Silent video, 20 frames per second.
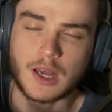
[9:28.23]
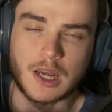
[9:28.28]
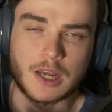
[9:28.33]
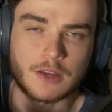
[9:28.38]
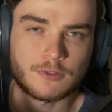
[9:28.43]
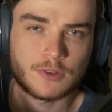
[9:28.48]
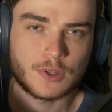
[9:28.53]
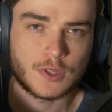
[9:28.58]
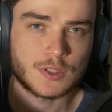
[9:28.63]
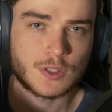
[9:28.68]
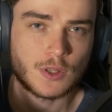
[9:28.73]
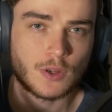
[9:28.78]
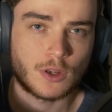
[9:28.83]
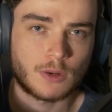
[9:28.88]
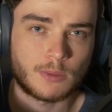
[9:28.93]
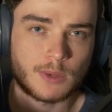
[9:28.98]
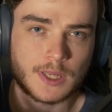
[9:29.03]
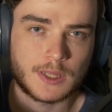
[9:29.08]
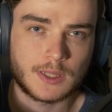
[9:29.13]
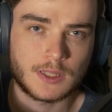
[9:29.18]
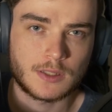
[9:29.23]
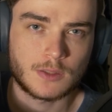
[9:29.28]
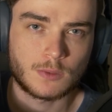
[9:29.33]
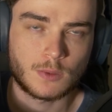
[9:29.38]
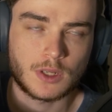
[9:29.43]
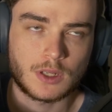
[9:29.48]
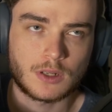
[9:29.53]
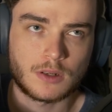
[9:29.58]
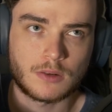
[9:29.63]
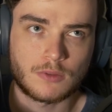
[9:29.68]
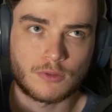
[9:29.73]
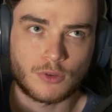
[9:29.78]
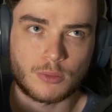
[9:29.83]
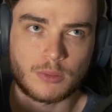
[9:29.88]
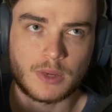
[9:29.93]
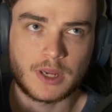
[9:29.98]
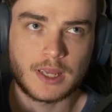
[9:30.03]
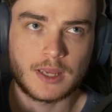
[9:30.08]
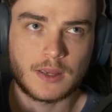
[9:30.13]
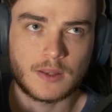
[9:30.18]
I first heard about this one from
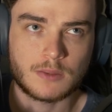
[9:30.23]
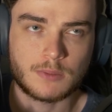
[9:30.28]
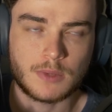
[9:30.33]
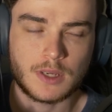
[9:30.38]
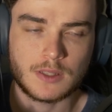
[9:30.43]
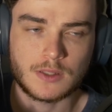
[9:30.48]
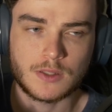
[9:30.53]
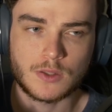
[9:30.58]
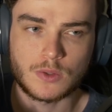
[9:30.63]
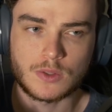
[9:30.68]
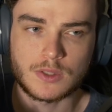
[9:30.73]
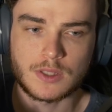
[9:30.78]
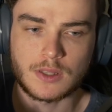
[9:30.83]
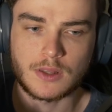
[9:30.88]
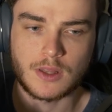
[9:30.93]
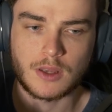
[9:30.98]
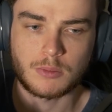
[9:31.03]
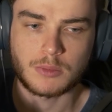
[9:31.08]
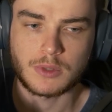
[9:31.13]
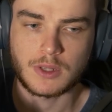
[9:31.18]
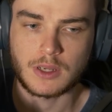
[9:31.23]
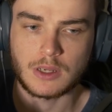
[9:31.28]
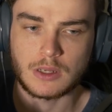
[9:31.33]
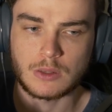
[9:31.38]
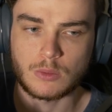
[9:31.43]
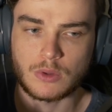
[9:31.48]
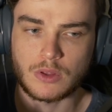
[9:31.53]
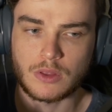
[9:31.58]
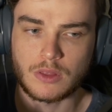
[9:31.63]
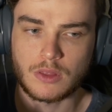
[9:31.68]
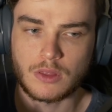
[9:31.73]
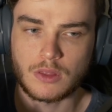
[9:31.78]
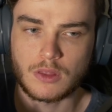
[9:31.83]
my housemates who said they played with